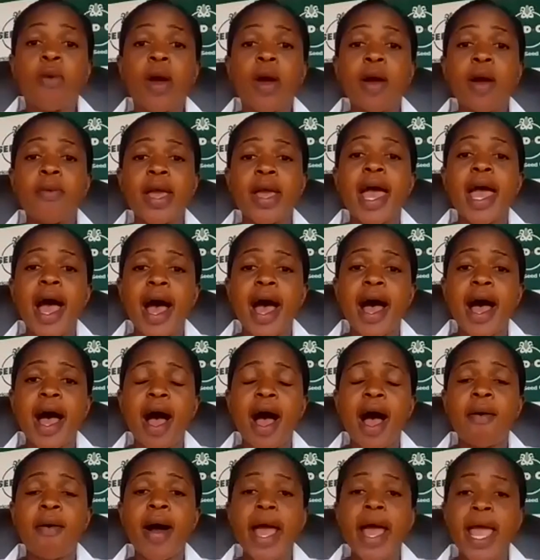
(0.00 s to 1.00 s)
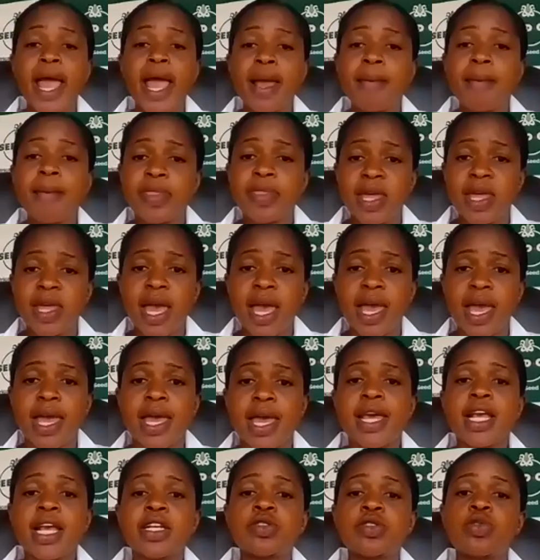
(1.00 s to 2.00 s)
where our aim there
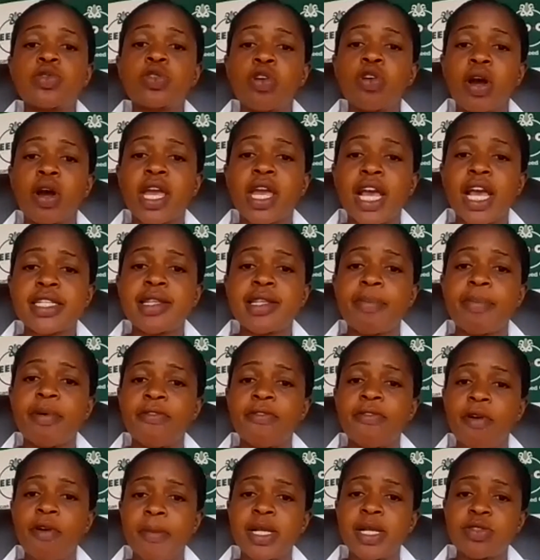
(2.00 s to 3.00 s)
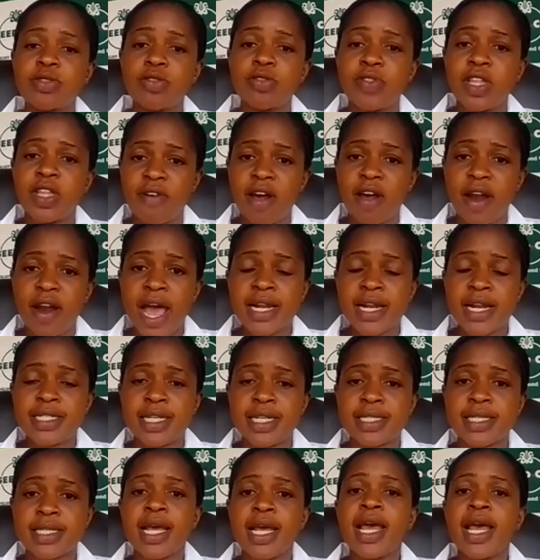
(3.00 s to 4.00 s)
is to showcase the performance of these
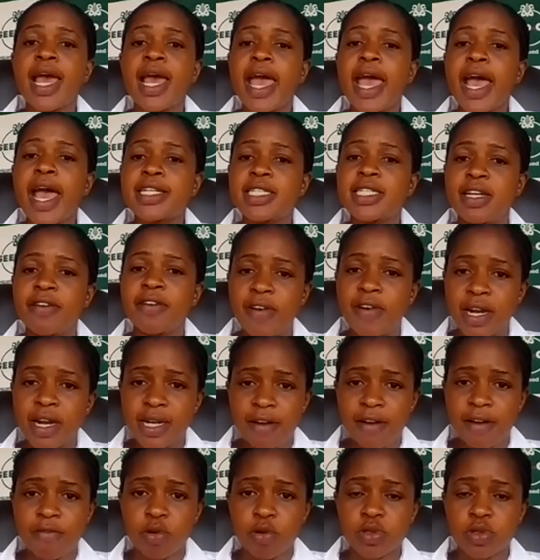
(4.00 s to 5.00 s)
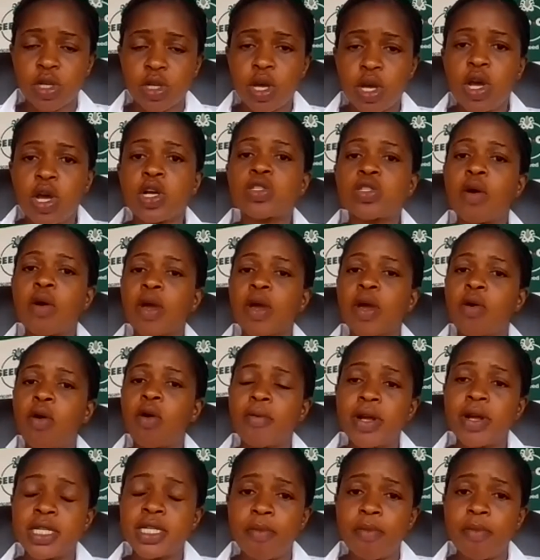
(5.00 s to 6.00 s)
varieties at different levels. So we